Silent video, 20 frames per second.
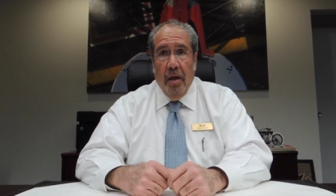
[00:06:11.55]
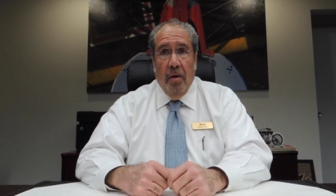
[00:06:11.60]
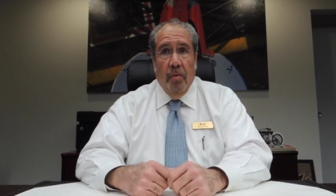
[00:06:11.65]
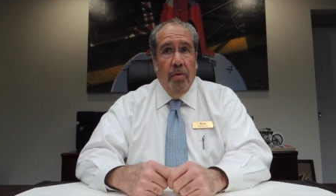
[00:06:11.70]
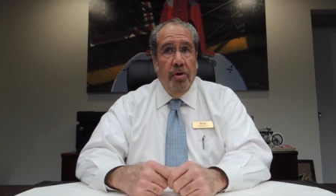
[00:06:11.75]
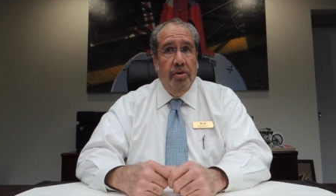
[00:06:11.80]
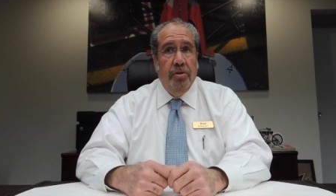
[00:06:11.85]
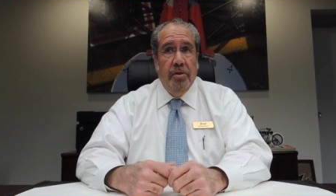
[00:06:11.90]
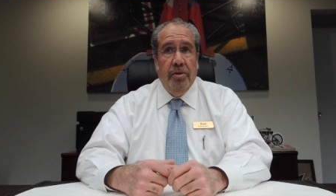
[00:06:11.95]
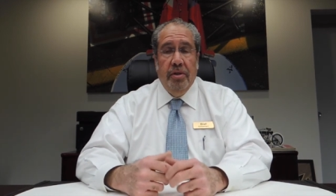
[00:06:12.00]

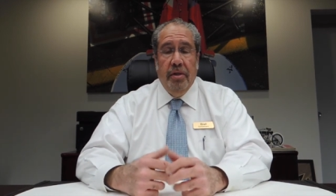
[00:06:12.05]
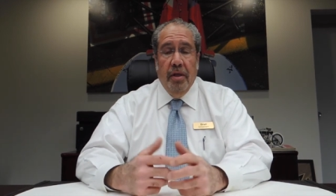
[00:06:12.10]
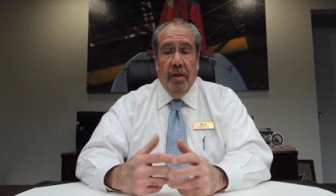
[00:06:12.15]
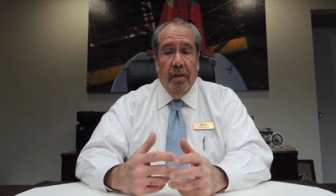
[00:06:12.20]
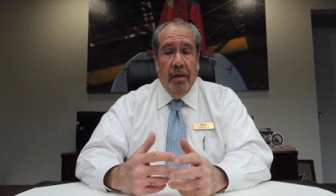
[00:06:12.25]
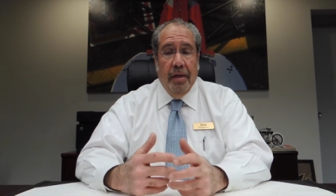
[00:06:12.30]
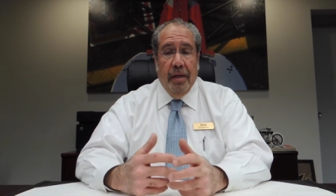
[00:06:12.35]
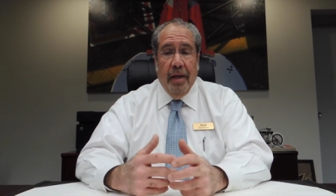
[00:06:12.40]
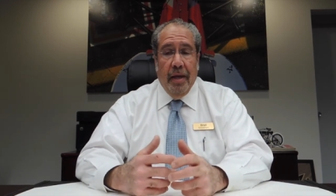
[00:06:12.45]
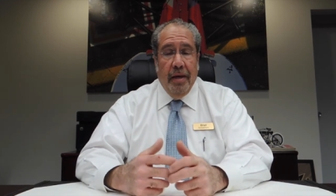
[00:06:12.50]
which is
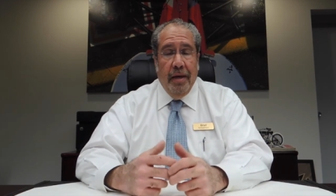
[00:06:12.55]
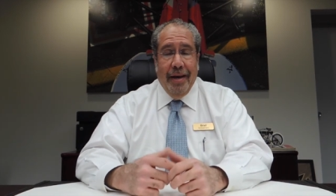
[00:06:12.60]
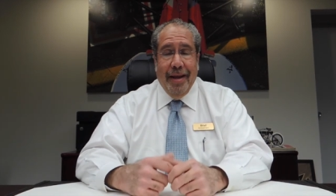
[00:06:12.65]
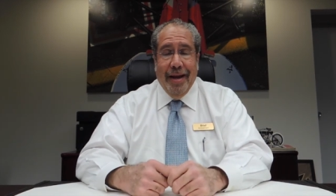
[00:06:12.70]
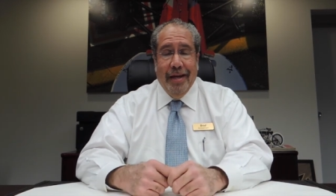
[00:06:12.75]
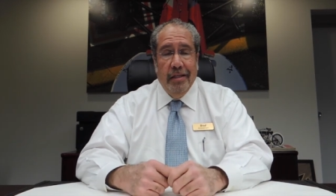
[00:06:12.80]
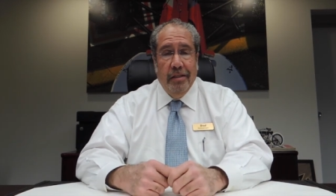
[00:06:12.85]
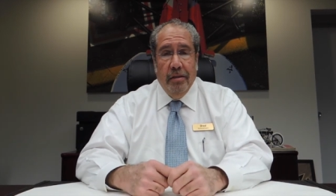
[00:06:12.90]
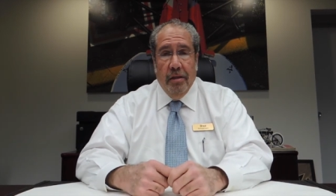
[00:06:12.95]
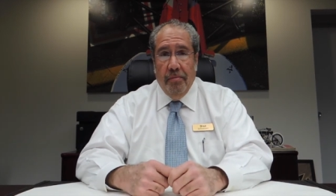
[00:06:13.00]
still, again, an
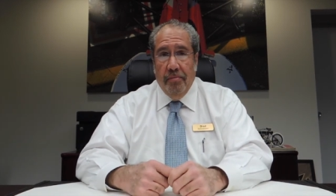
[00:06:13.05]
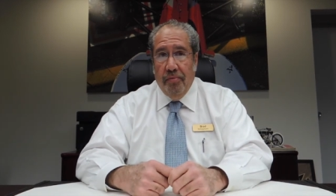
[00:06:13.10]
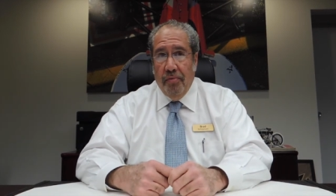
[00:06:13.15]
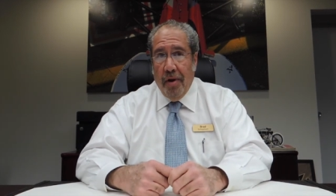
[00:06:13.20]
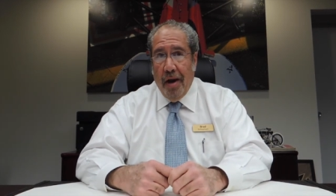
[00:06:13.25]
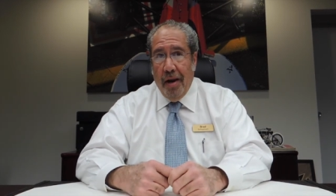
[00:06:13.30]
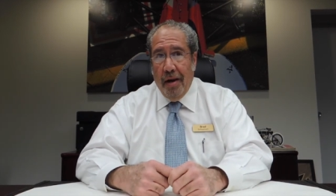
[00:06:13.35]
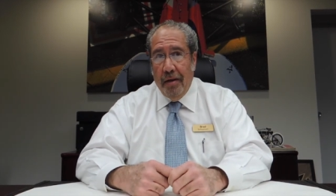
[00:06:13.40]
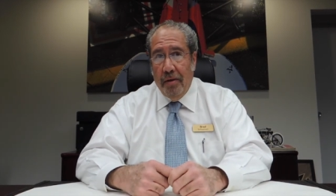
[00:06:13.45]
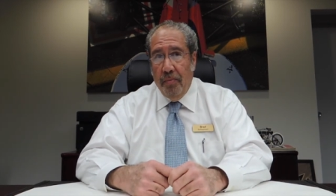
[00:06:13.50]
excellent
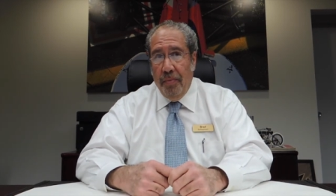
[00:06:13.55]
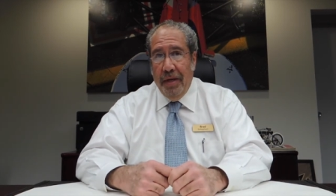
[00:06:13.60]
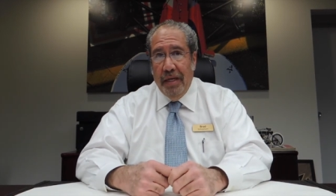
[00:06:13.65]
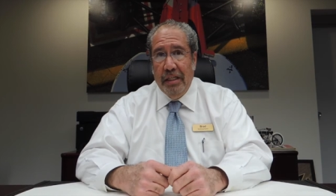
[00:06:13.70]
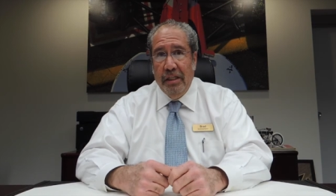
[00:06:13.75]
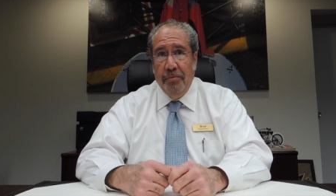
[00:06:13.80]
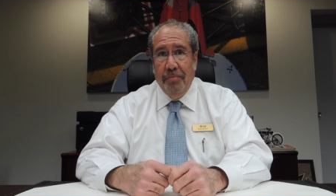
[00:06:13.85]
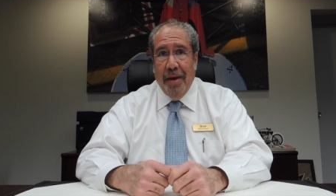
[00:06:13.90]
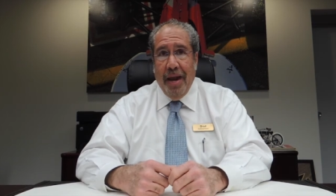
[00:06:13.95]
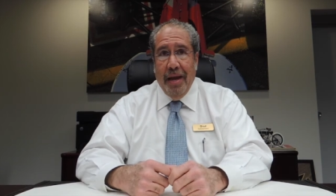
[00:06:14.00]
product. We
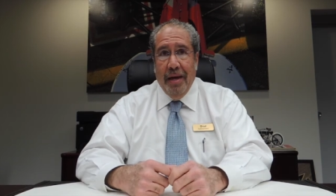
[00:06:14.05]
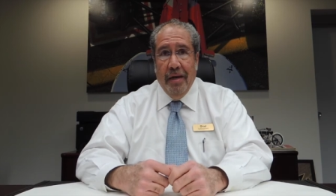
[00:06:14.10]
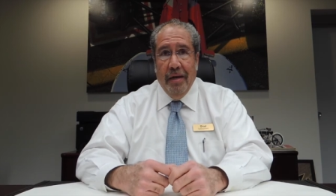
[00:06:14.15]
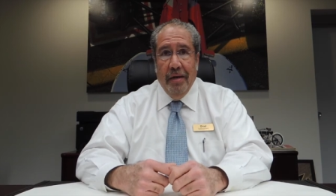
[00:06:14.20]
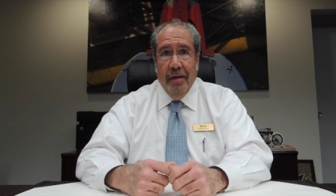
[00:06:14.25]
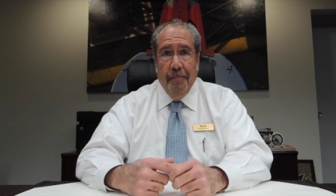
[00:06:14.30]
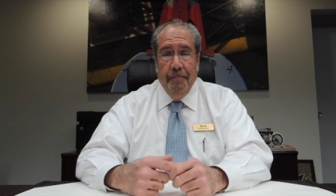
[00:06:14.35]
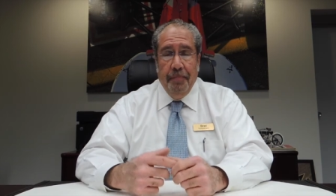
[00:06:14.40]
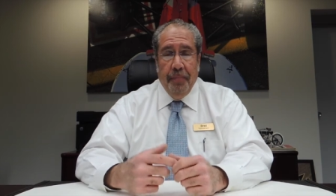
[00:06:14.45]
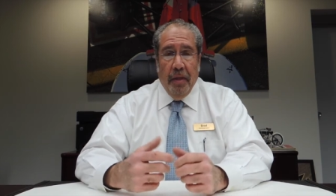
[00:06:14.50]
expanded.